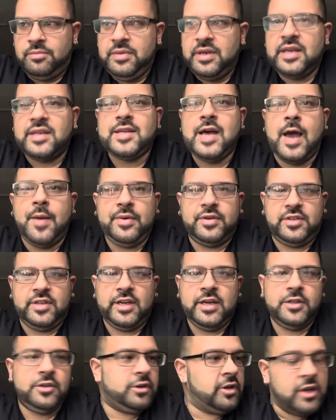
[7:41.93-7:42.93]
timing
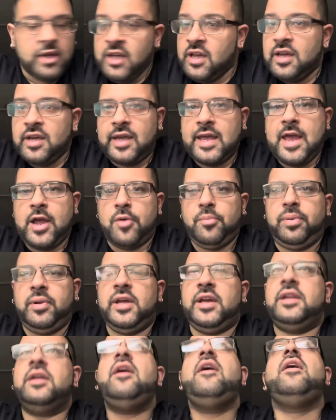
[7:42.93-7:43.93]
together. Can't
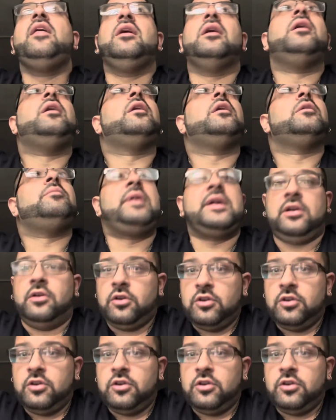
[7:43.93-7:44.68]
complain. My